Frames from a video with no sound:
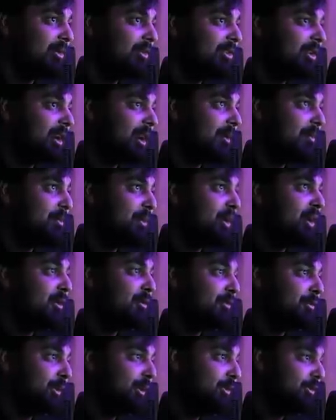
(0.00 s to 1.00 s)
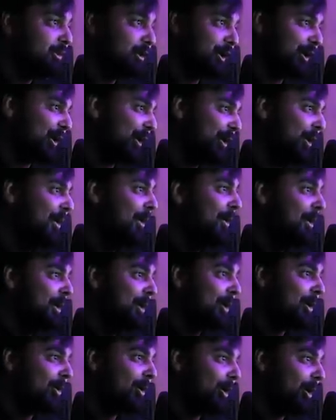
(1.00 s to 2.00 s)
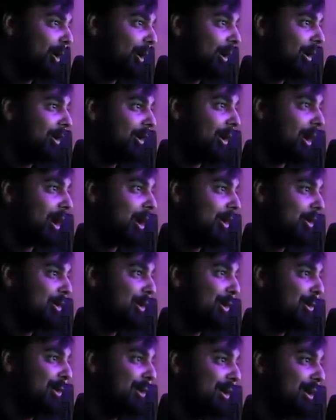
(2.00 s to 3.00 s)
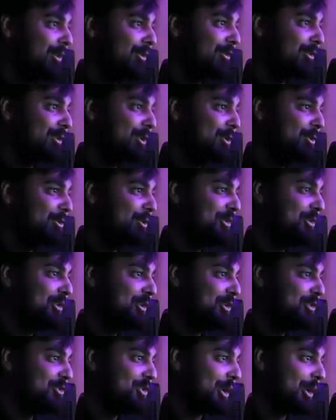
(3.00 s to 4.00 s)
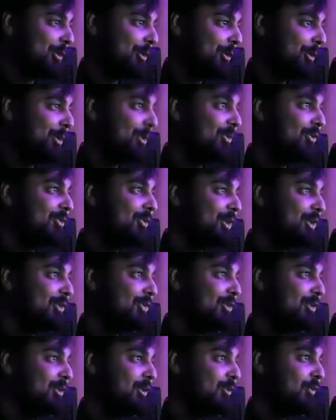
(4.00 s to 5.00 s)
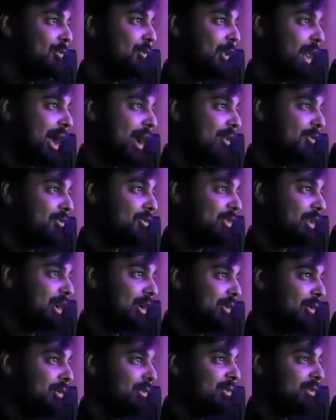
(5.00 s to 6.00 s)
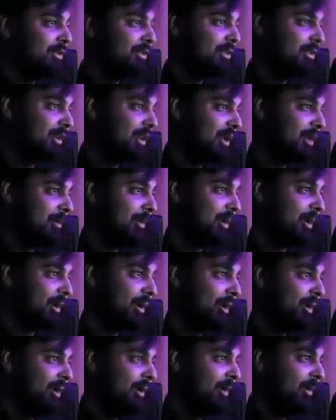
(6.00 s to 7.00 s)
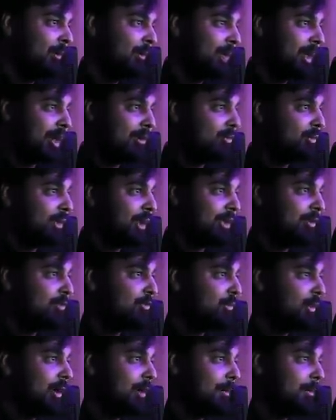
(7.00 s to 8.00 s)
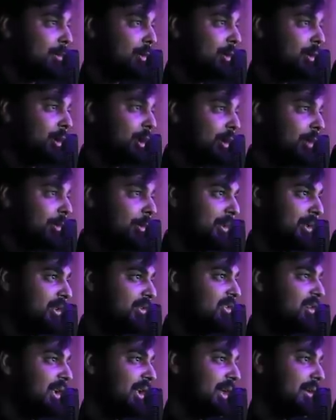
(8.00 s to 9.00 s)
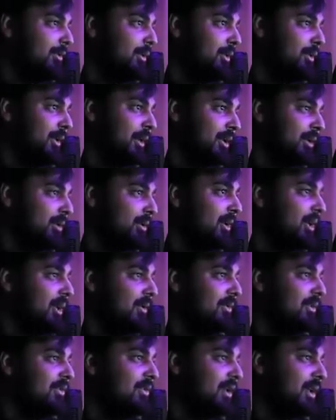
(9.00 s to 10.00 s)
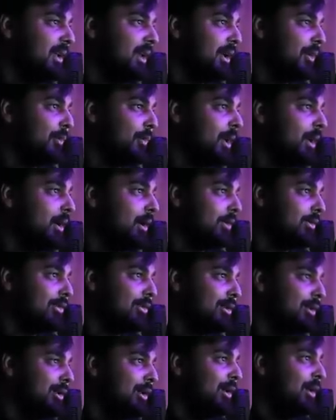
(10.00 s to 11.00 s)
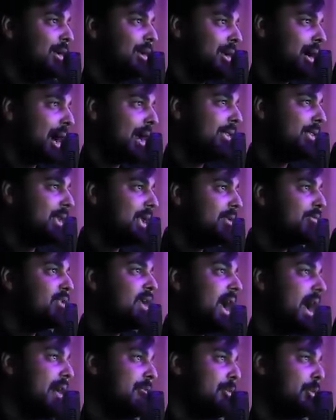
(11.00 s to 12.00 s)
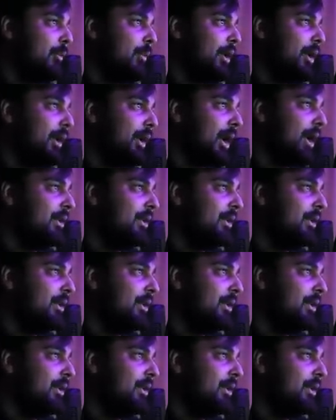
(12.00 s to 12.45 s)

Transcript: looks like a Brita filter or uh, ongoing exclusions and general restrictions. Flash sale disclaimer dude, I just want a book. But they sell everything, dude. They even sell like rugs. I'd love to have a rug.